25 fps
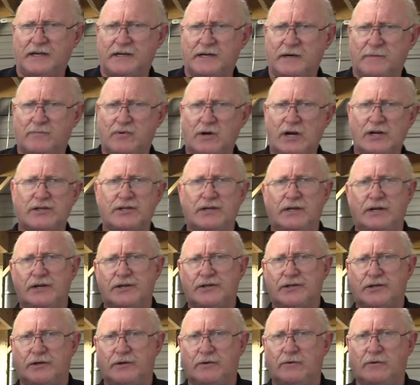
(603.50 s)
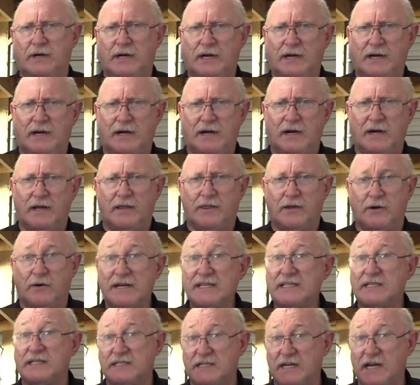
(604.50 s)
and compression issue, there
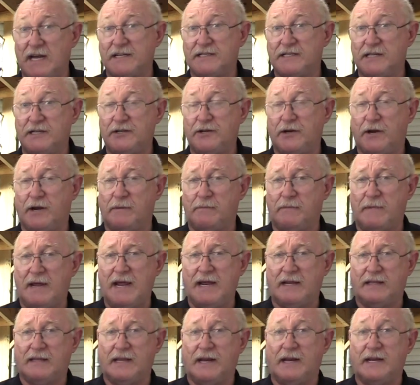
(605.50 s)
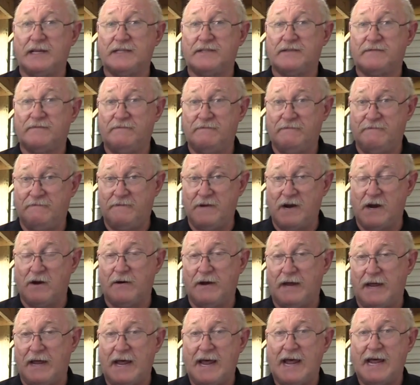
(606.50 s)
is a test that you can make that is
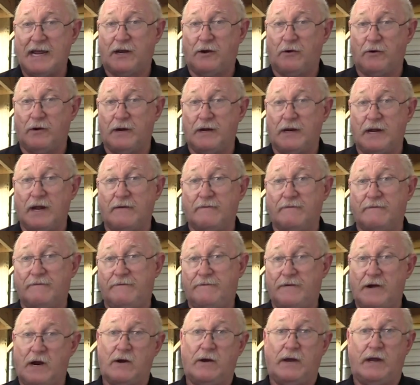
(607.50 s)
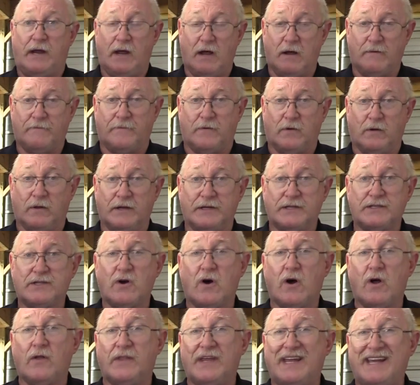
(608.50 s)
very accurate and very helpful. It's
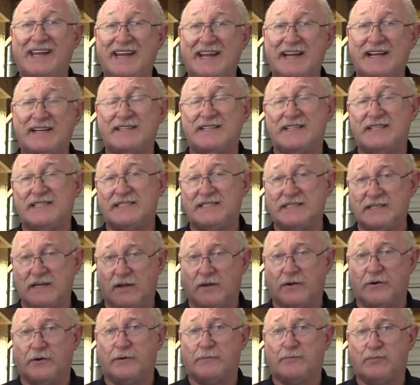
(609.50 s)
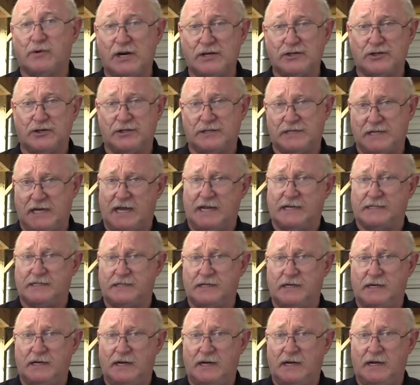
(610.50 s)
called the in-cylinder pressure
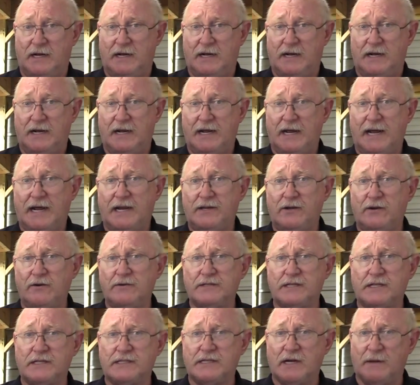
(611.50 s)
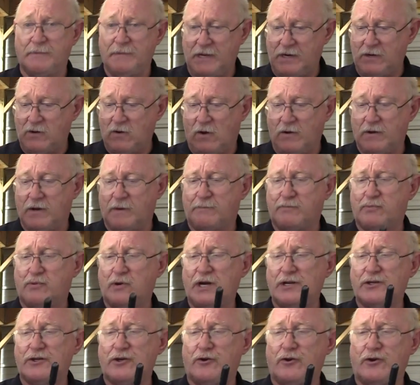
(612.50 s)
test. It uses something called a
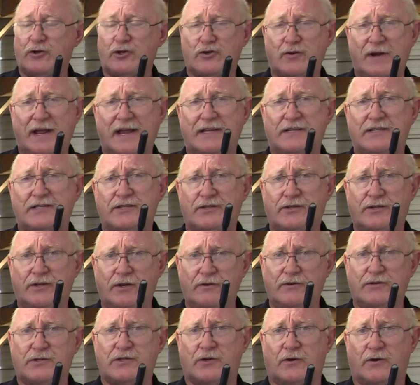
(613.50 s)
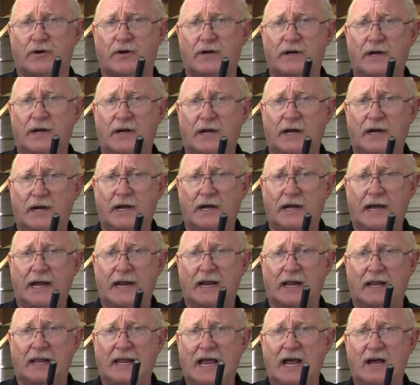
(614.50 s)
pressure transducer and
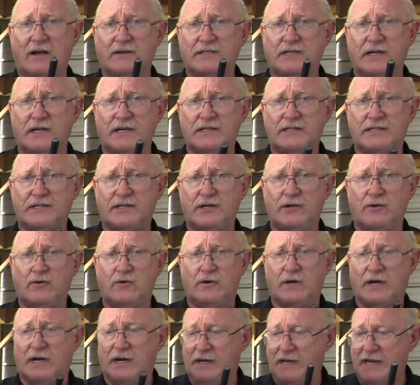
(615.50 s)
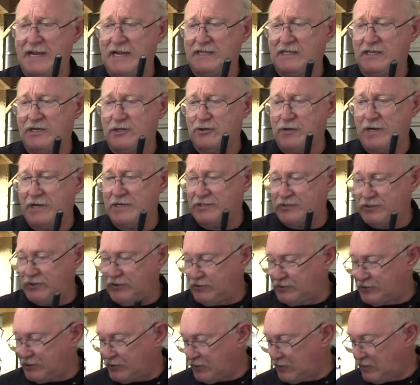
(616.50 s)
allows us to connect the
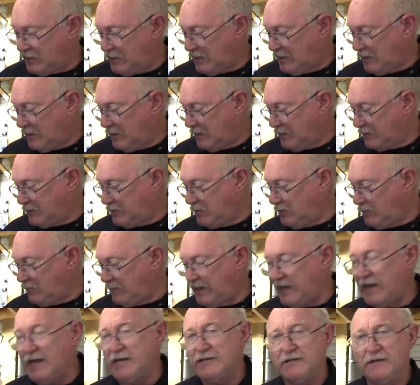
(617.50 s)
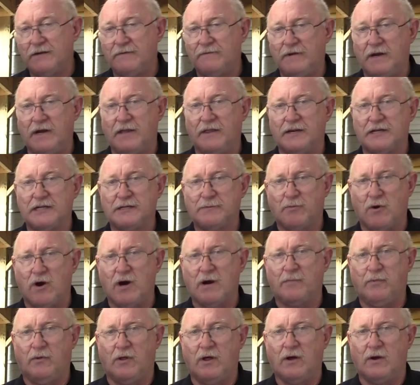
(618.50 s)
transducer to the engine via the
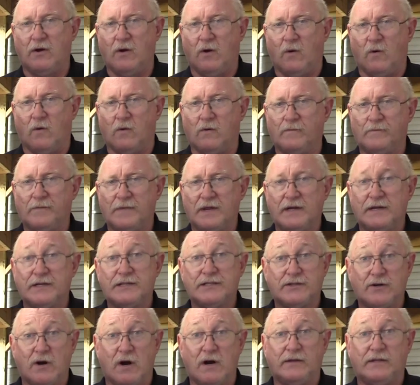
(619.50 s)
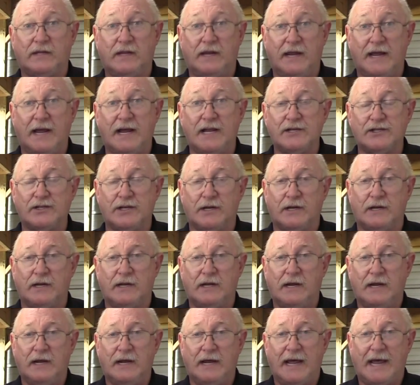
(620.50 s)
spark plug hole, start the
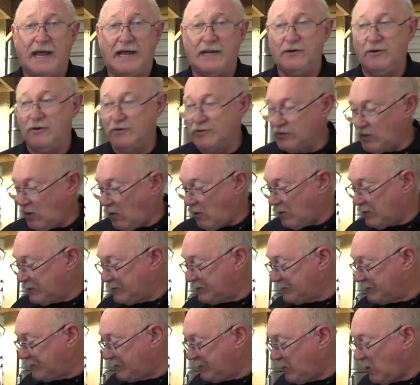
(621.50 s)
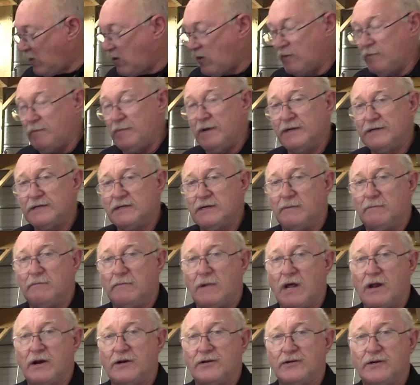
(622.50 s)
engine, and use our scope to
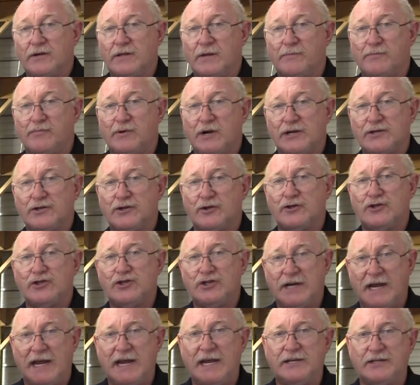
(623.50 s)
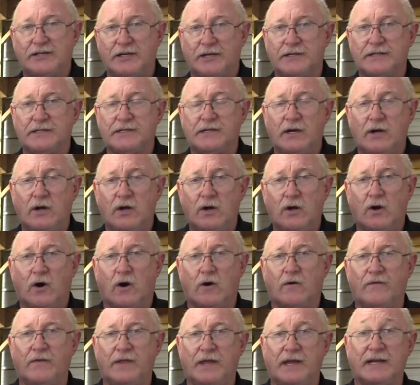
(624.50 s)
monitor the pressure changes
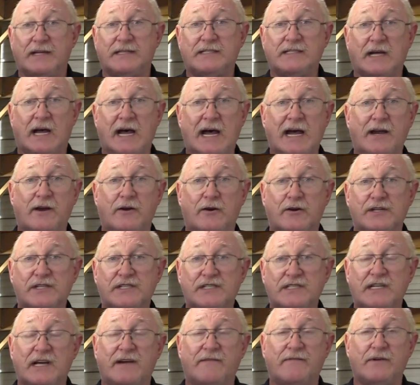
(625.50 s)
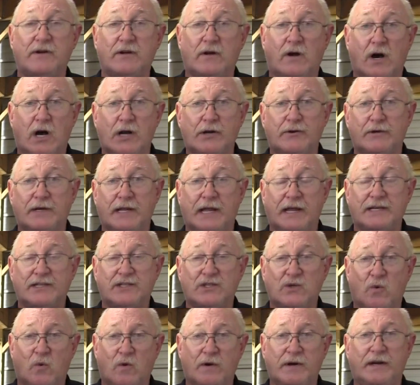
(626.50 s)
over the entire
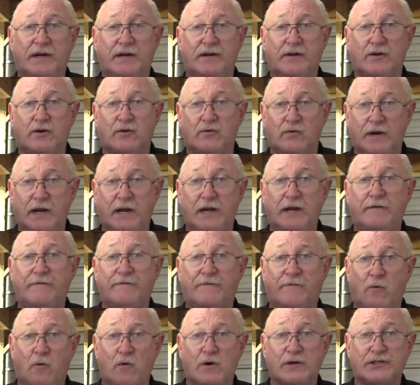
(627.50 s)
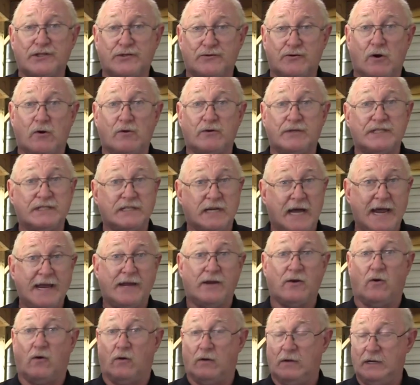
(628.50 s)
720 degree four-stroke
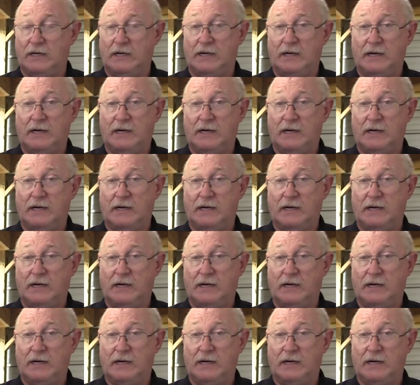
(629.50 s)
cycle.